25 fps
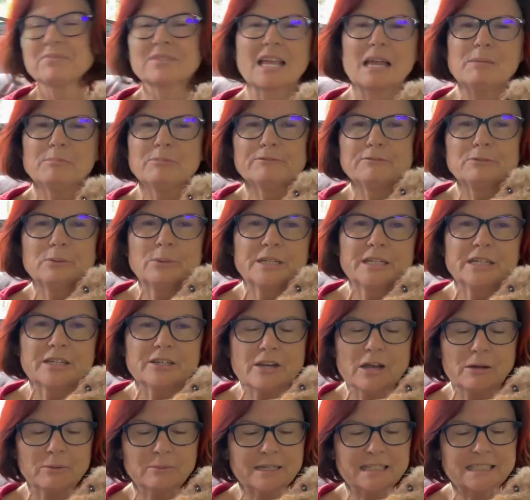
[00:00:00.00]
And before you
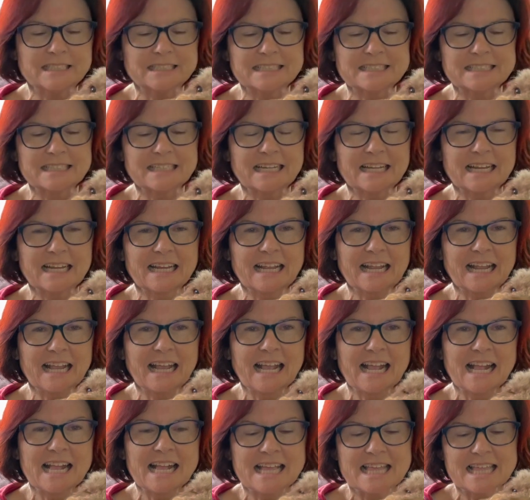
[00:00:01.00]
know it,
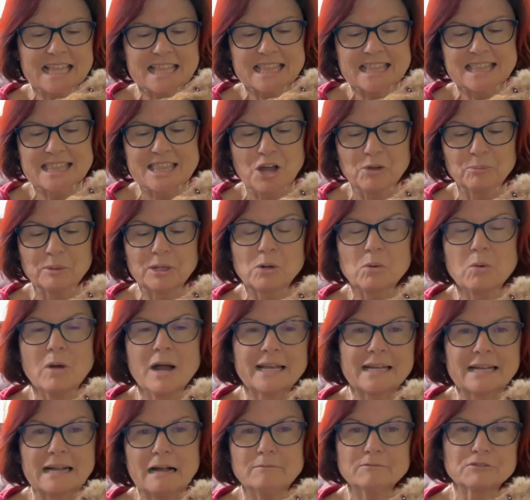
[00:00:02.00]
they'll be
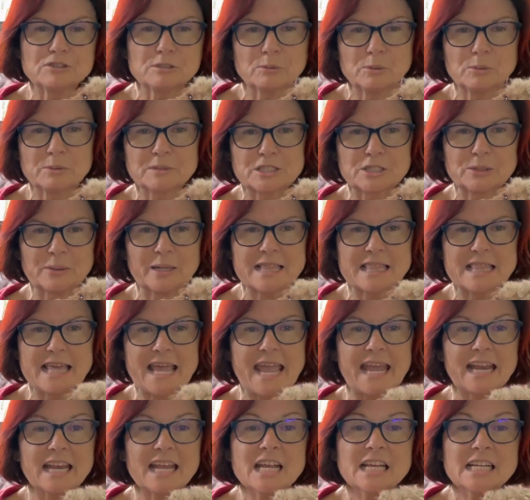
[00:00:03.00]
quite comfortable with doing
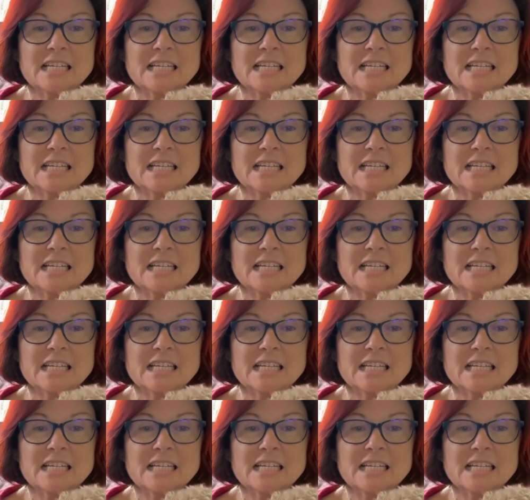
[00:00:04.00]
that.